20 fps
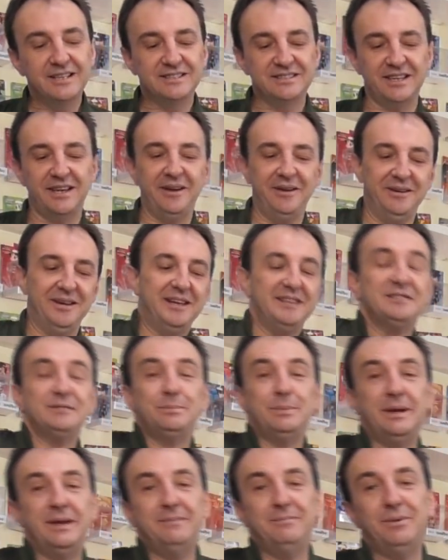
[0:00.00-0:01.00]
So that's
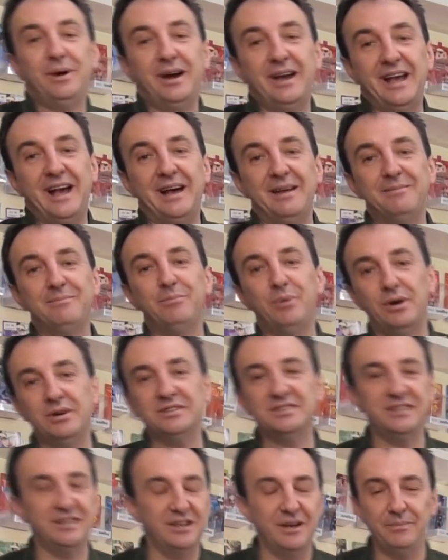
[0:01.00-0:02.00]
been my
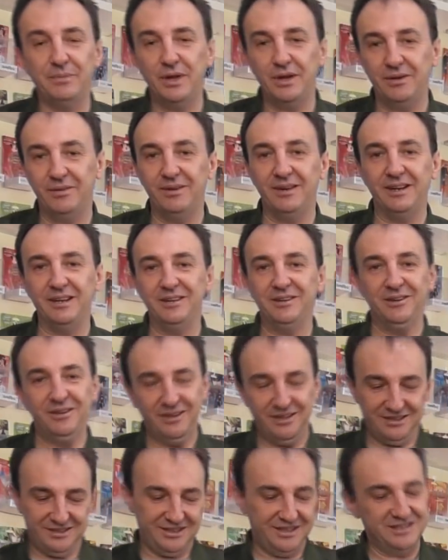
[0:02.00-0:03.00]
unboxing. I'm not really
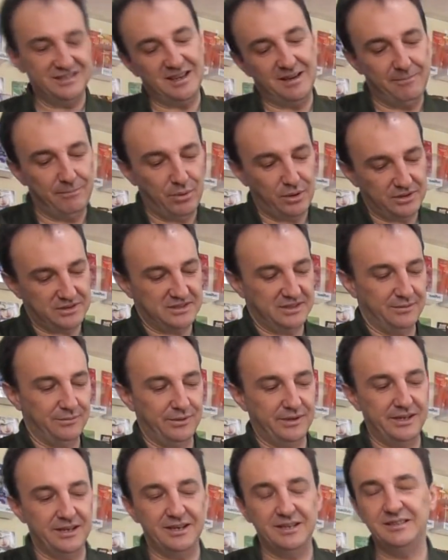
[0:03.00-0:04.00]
good at these unboxing
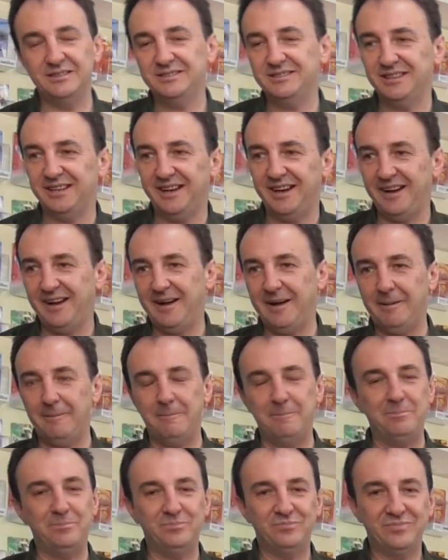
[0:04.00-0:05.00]
videos.
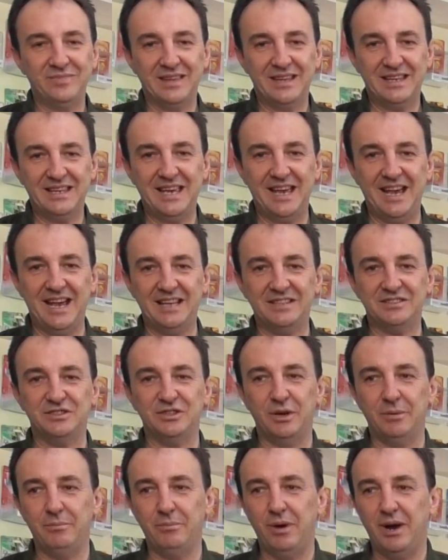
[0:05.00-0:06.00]
Yeah, it's
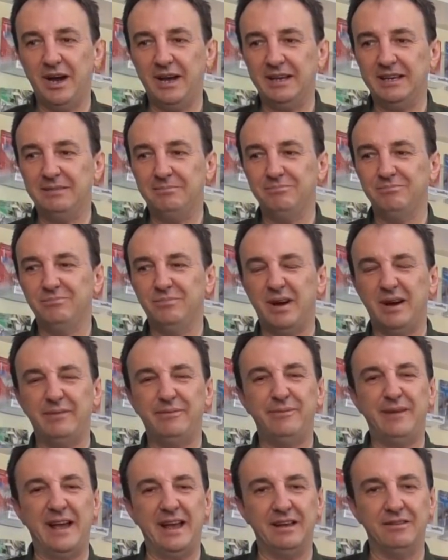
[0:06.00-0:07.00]
not my
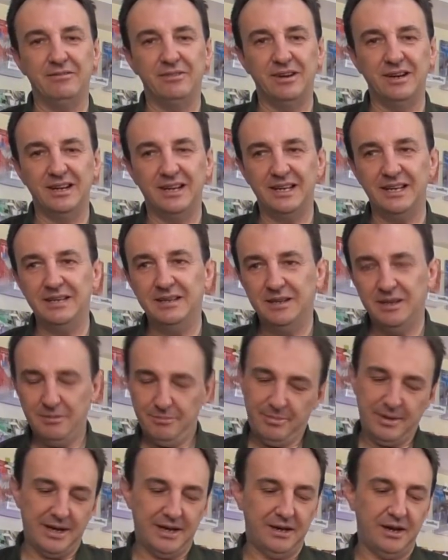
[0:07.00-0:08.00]
thing really,
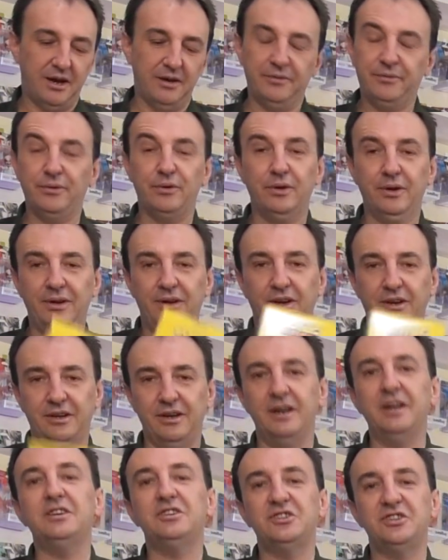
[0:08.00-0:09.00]
but I thought I
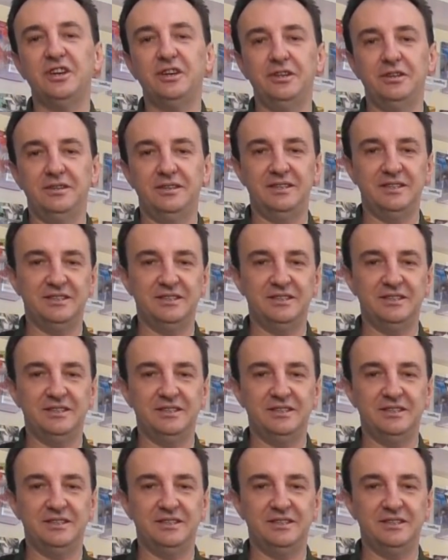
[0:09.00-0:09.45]
gotta show you